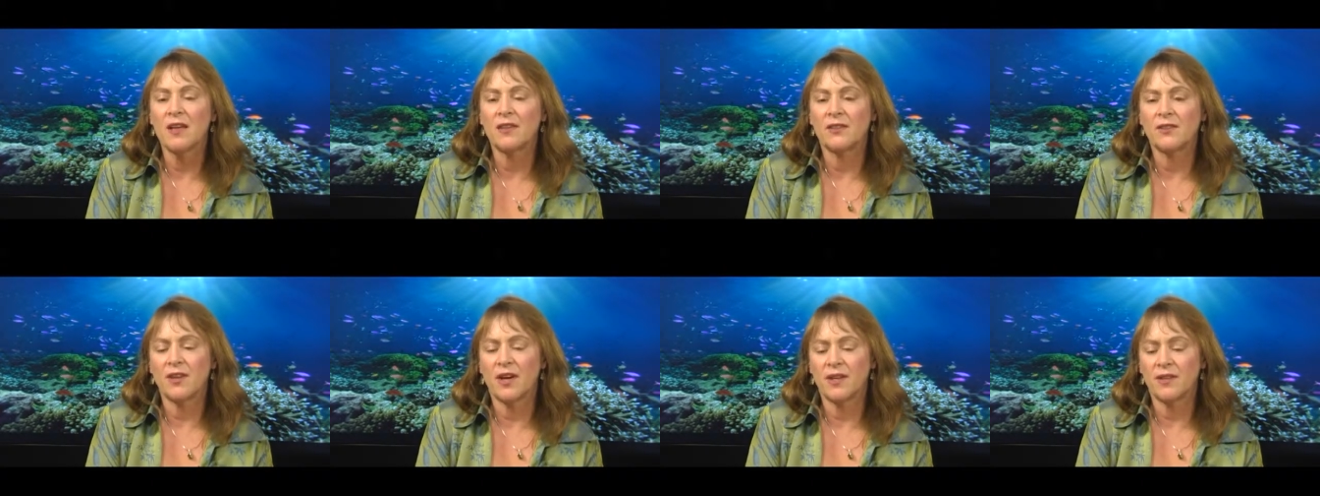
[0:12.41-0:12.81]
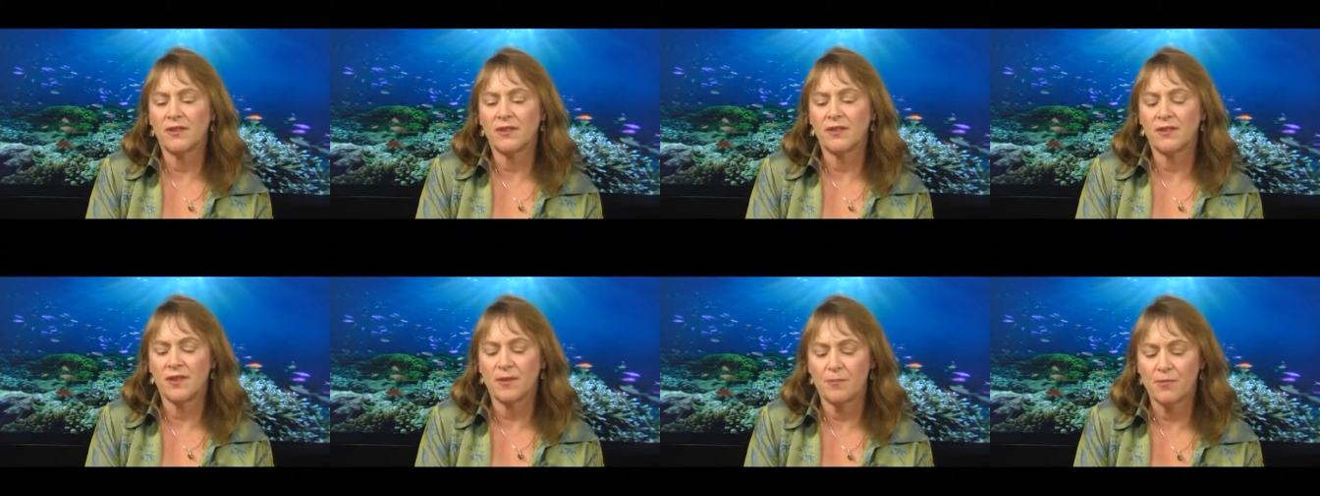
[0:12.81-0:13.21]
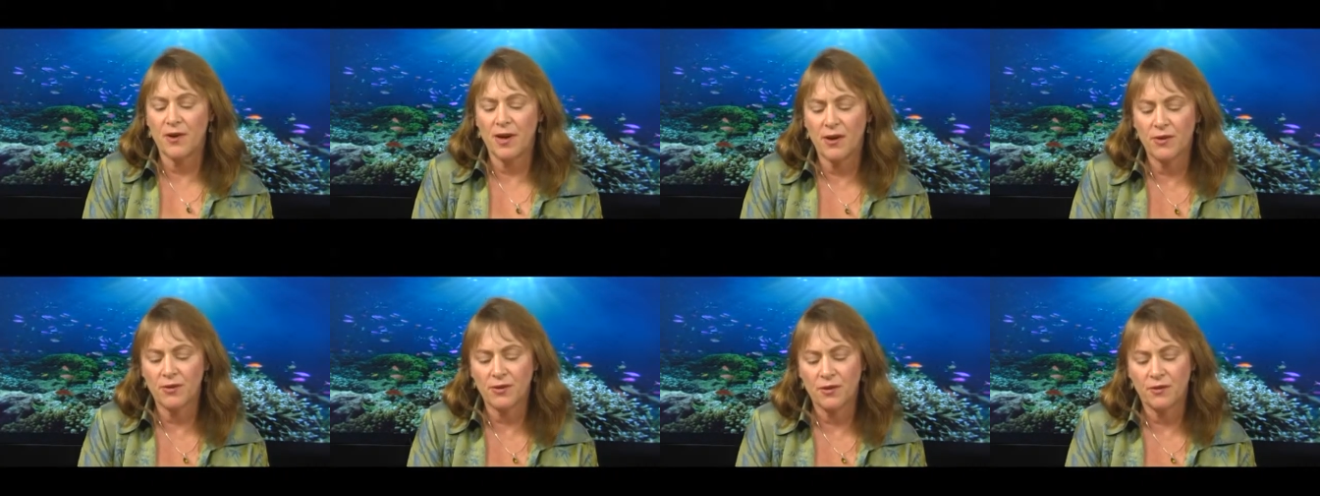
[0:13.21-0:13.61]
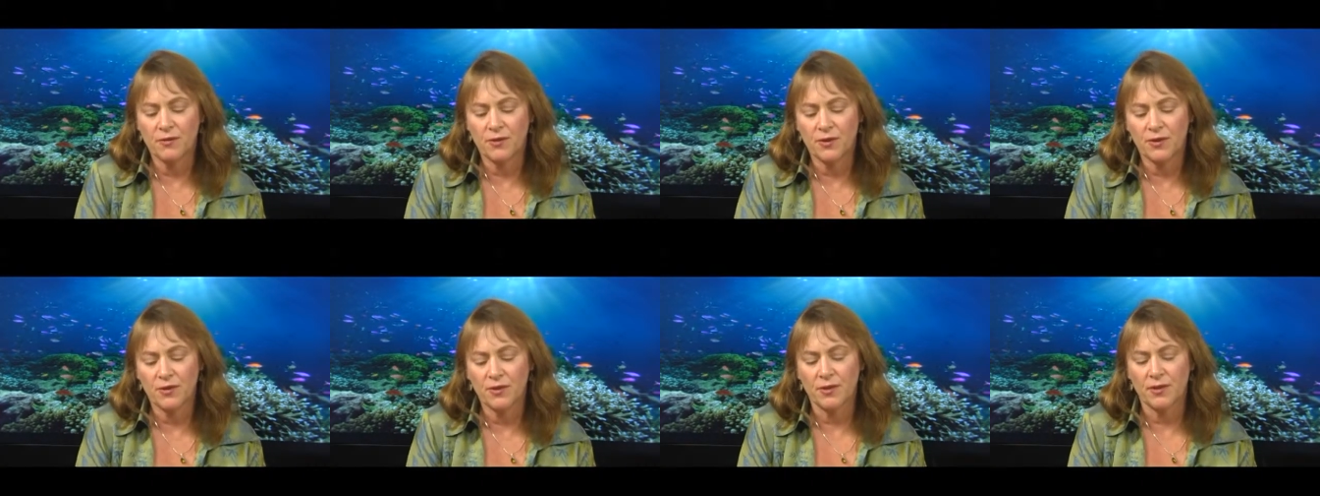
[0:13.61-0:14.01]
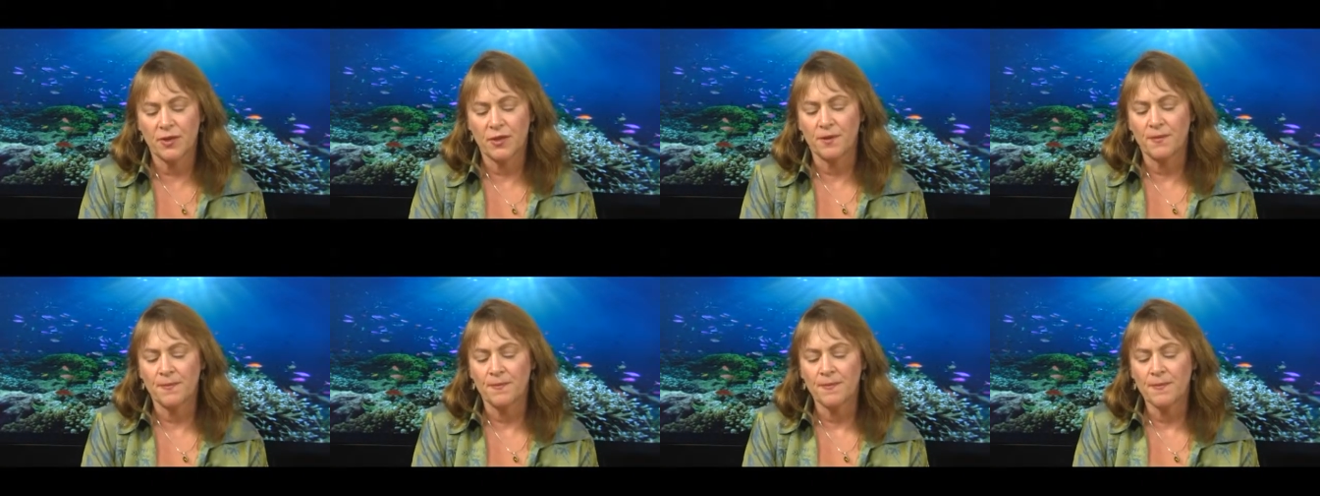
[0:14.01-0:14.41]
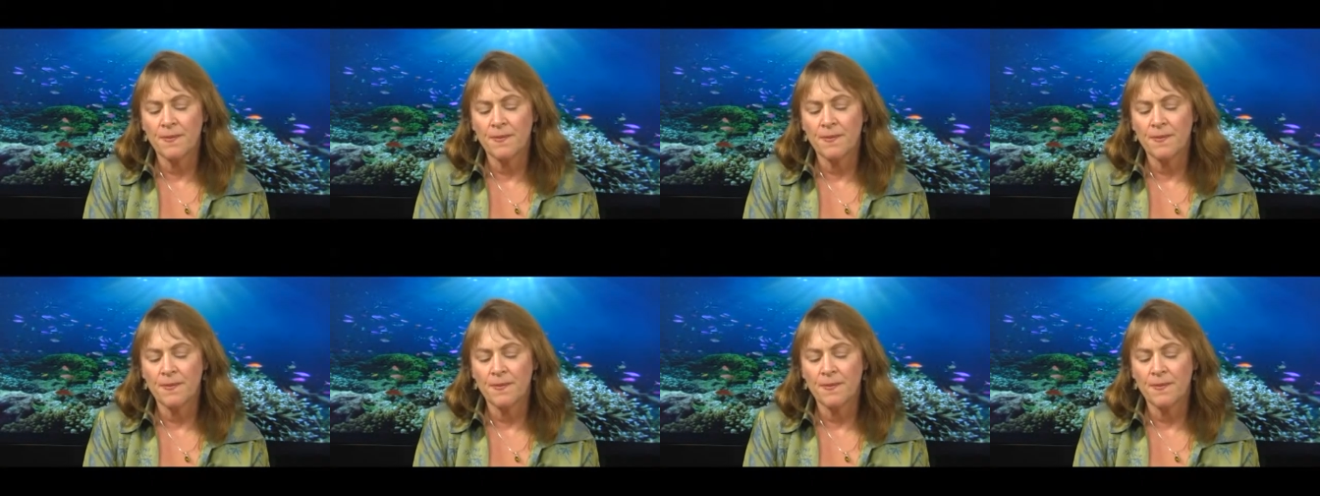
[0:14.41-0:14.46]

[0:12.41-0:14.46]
Sciences at Brown University.